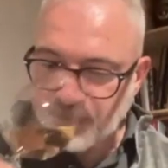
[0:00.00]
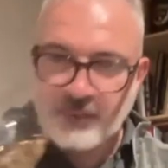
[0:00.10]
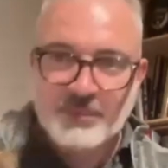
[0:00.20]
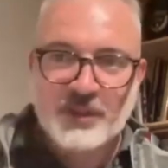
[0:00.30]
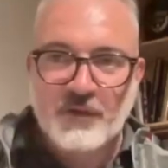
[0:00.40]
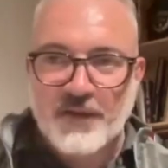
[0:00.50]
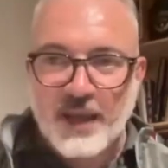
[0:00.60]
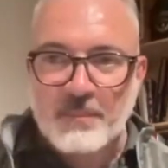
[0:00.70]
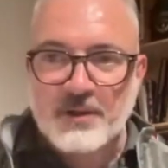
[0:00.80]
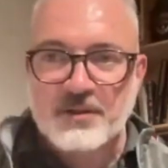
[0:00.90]
a bit of
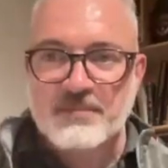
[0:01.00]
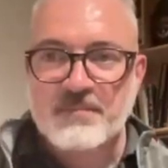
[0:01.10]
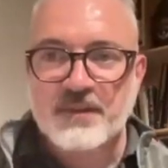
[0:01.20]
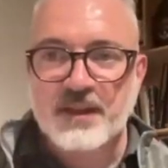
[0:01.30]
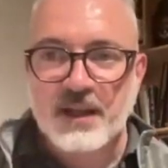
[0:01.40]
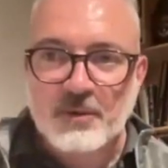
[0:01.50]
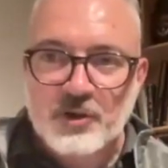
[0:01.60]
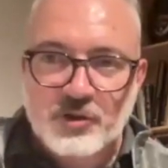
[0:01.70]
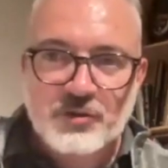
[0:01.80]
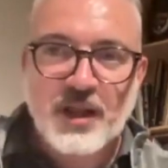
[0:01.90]
lemon
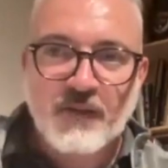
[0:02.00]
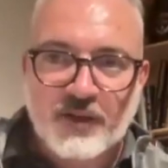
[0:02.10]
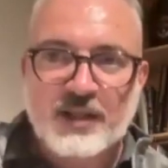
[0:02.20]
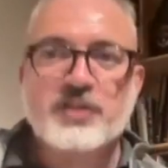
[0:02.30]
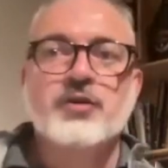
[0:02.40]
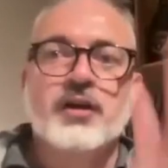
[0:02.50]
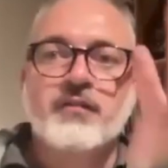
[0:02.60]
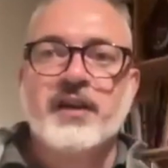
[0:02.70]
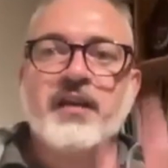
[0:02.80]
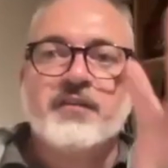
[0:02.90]
juice, definitely, to kind of
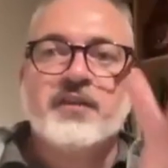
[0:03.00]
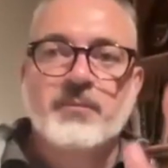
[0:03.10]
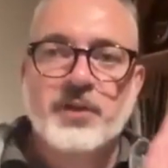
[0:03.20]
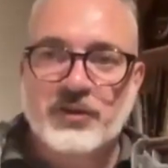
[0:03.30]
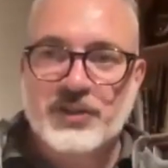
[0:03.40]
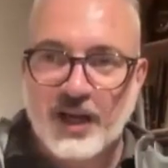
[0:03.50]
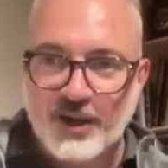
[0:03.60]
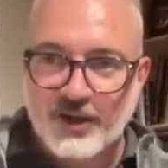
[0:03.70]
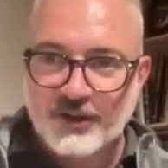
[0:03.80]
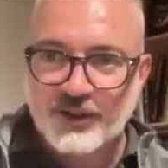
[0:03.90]
lift up the
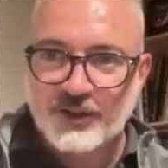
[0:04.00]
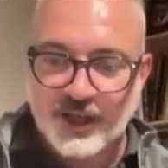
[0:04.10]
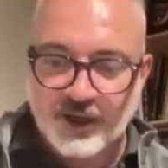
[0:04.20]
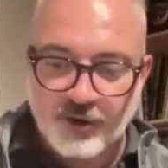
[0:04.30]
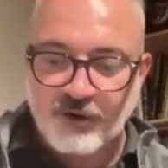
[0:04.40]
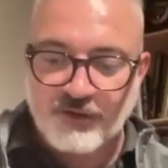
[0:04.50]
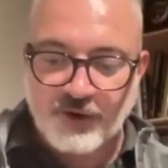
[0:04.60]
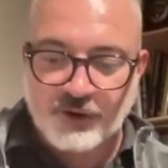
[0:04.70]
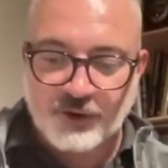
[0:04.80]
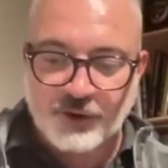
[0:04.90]
entire offer
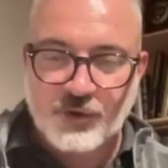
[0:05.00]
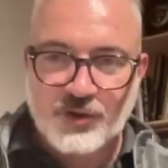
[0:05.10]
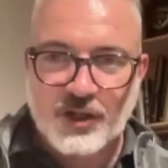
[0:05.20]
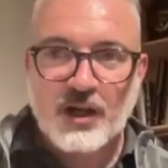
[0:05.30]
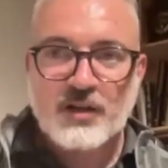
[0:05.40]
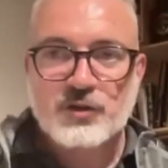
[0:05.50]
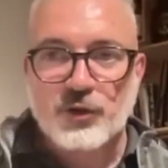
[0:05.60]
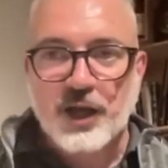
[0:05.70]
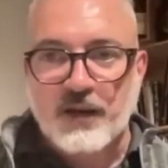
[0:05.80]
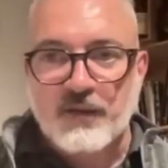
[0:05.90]
on the nose. So again,